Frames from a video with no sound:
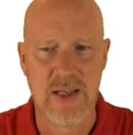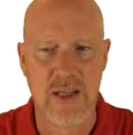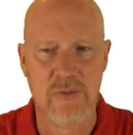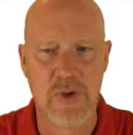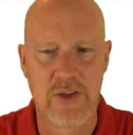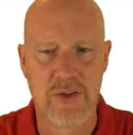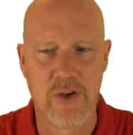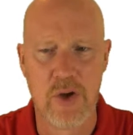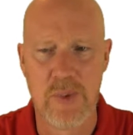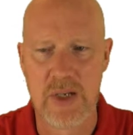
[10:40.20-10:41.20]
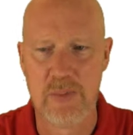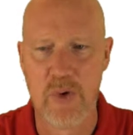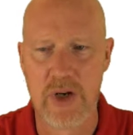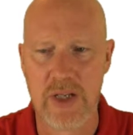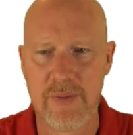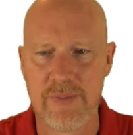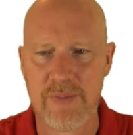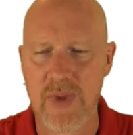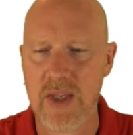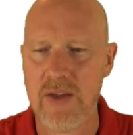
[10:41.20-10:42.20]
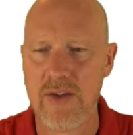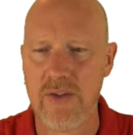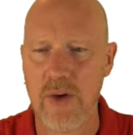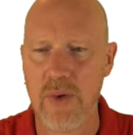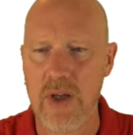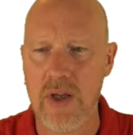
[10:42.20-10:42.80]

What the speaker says: if we actually go about importing it. So